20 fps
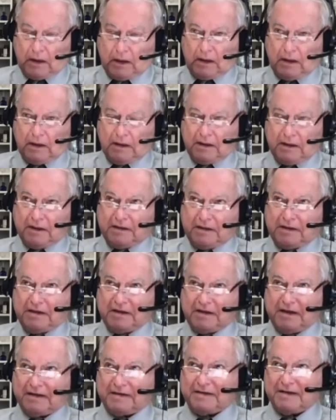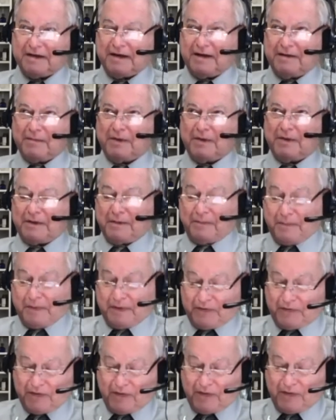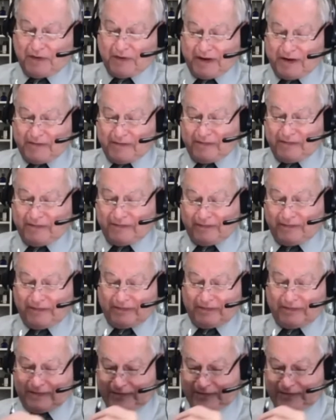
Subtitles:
it's just, but the petroleum